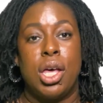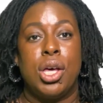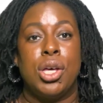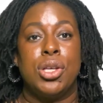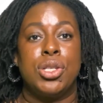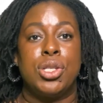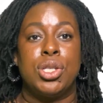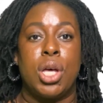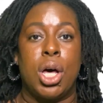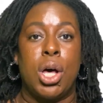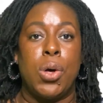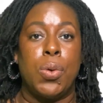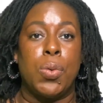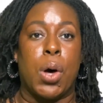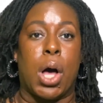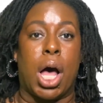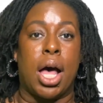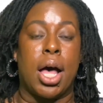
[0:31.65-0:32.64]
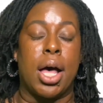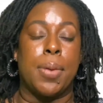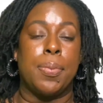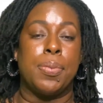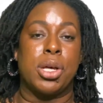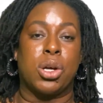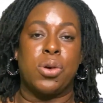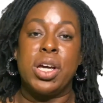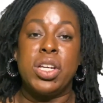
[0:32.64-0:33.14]
So
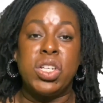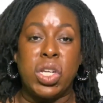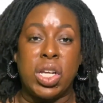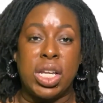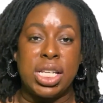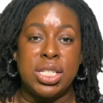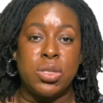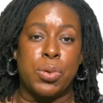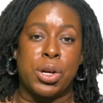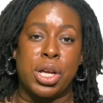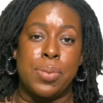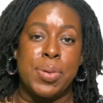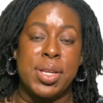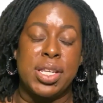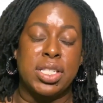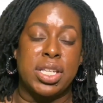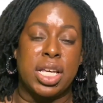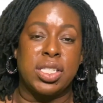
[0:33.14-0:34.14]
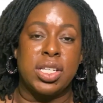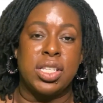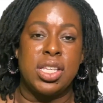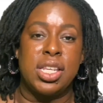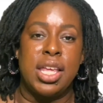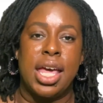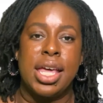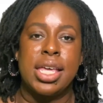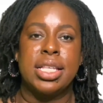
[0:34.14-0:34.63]
the question we're going to be discussing
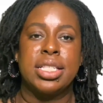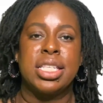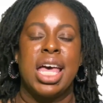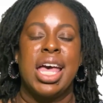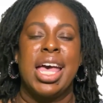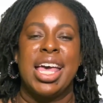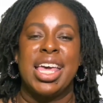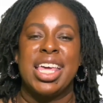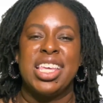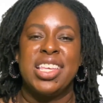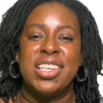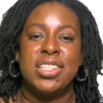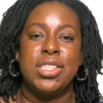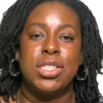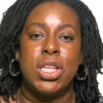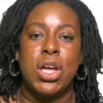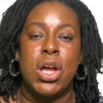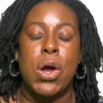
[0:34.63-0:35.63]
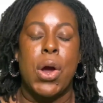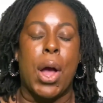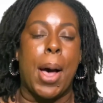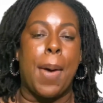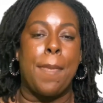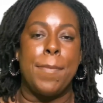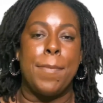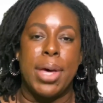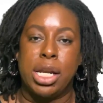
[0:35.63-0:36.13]
today is there a
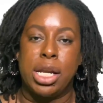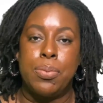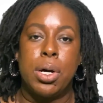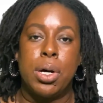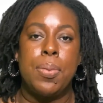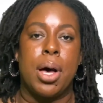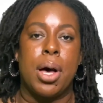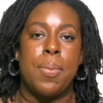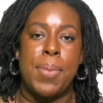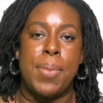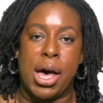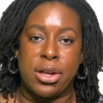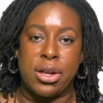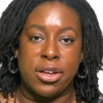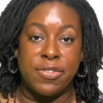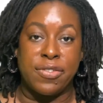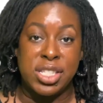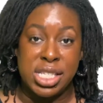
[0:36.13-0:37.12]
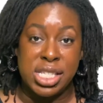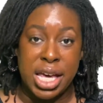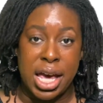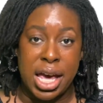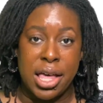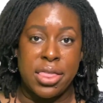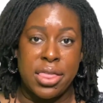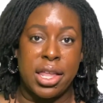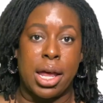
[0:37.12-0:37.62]
minimum amount of
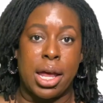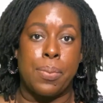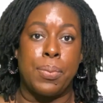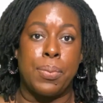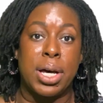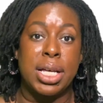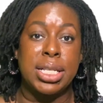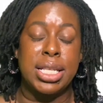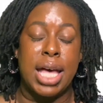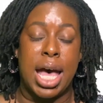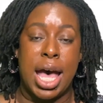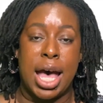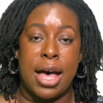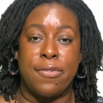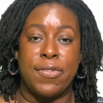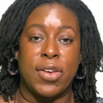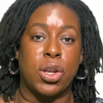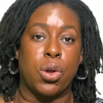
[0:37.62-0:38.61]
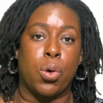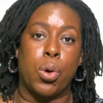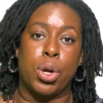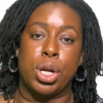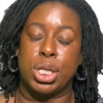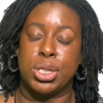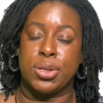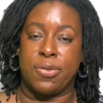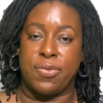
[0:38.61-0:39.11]
debt that I must have in order
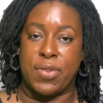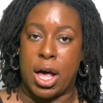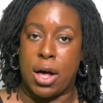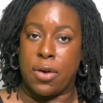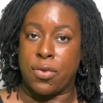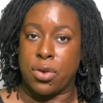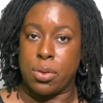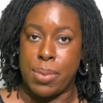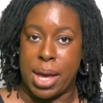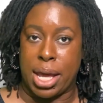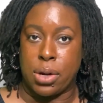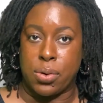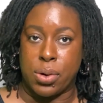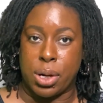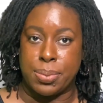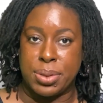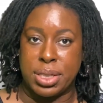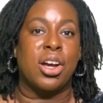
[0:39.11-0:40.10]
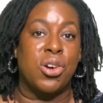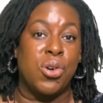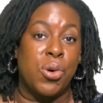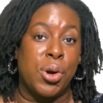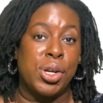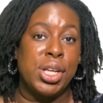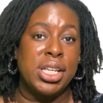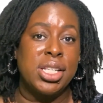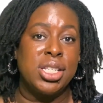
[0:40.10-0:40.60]
to file for bankruptcy?
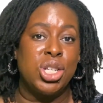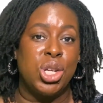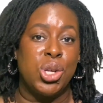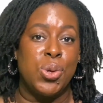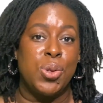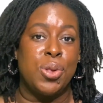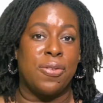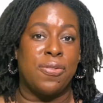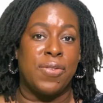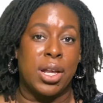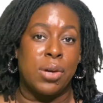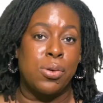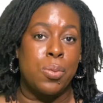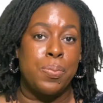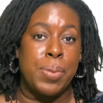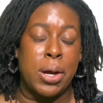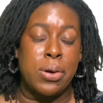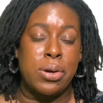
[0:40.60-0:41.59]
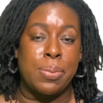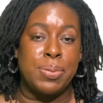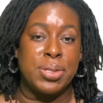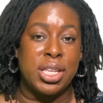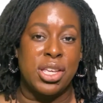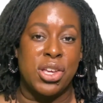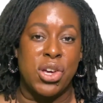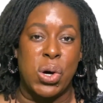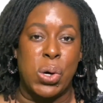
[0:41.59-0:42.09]
According to the Federal Bankruptcy
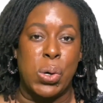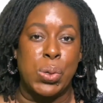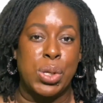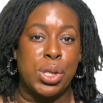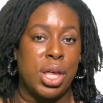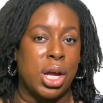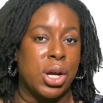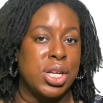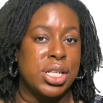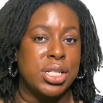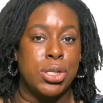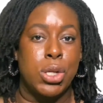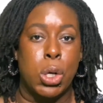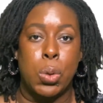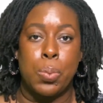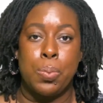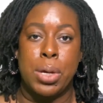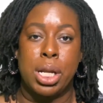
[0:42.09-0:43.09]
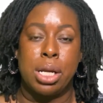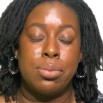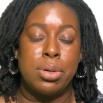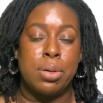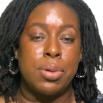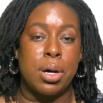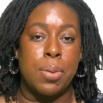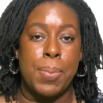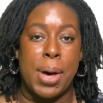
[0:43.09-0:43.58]
Code, there is no minimum
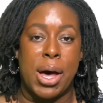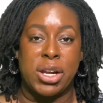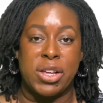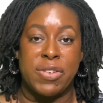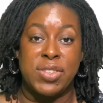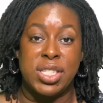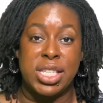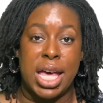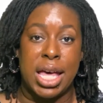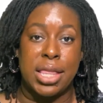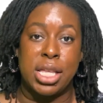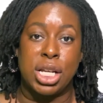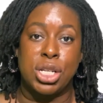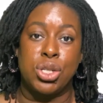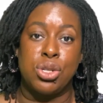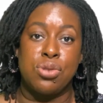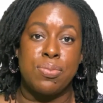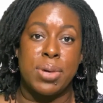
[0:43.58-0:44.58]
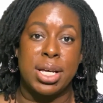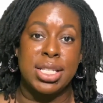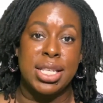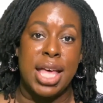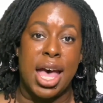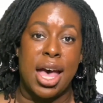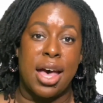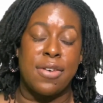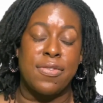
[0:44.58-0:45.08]
amount of debt that you must
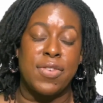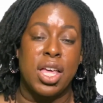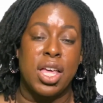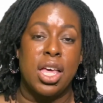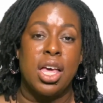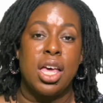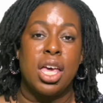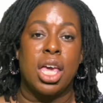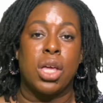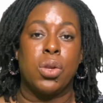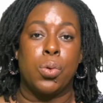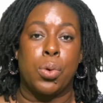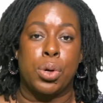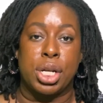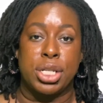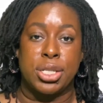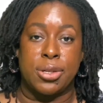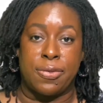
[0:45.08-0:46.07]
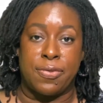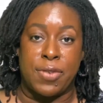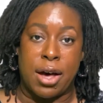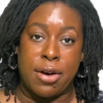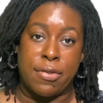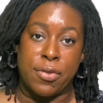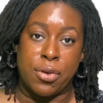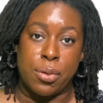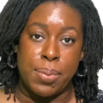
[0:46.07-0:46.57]
have in order to file
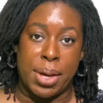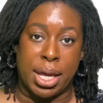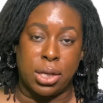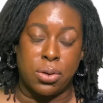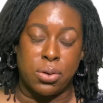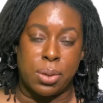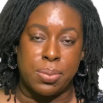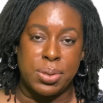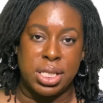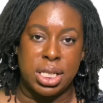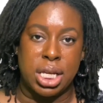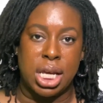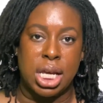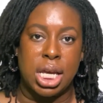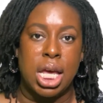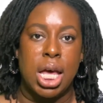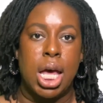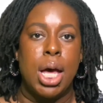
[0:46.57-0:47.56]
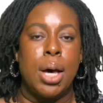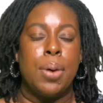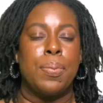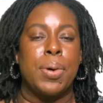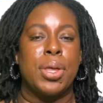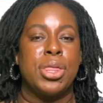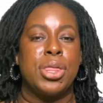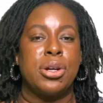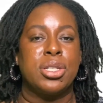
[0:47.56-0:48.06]
for bankruptcy.
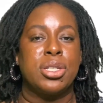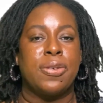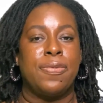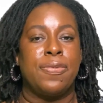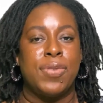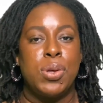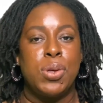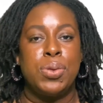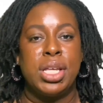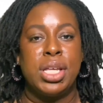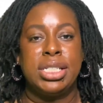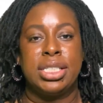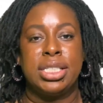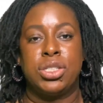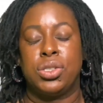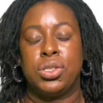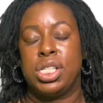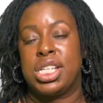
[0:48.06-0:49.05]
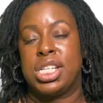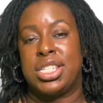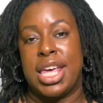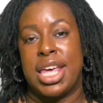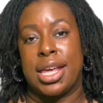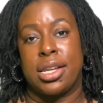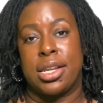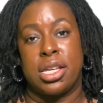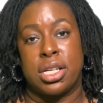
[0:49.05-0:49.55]
But there's a few things that you need to
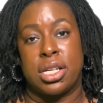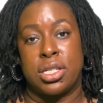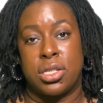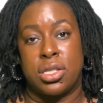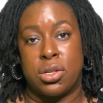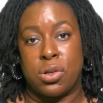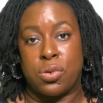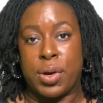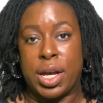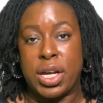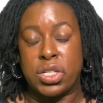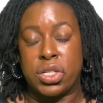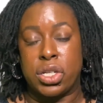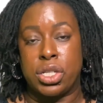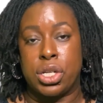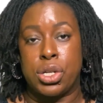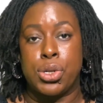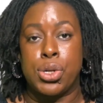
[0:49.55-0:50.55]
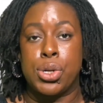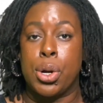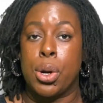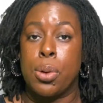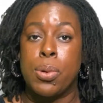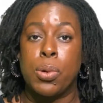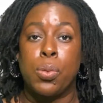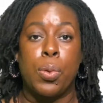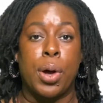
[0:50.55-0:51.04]
take into consideration to
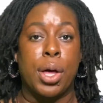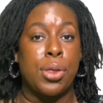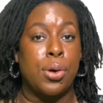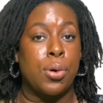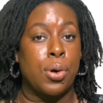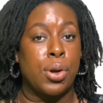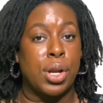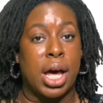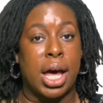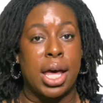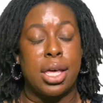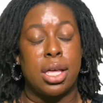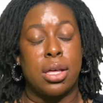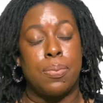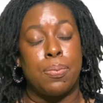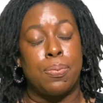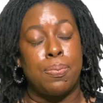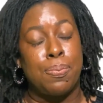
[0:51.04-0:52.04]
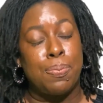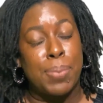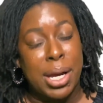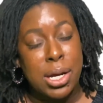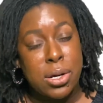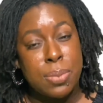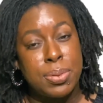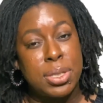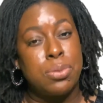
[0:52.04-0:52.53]
determine whether or not
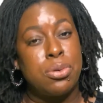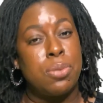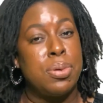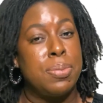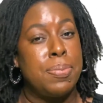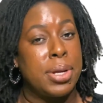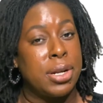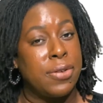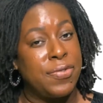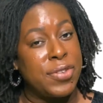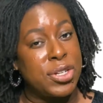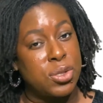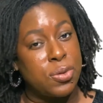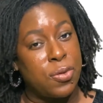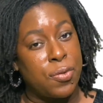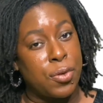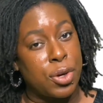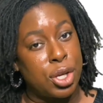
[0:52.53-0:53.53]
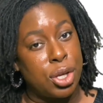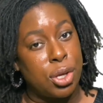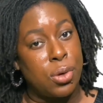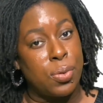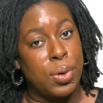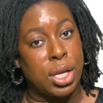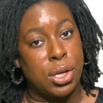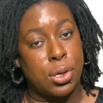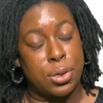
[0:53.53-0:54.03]
bankruptcy will be beneficial for you
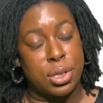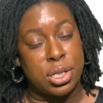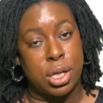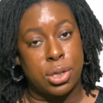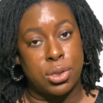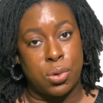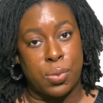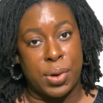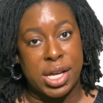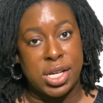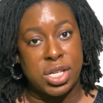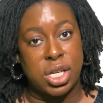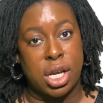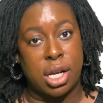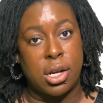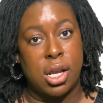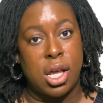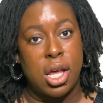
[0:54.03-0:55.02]
in your situation.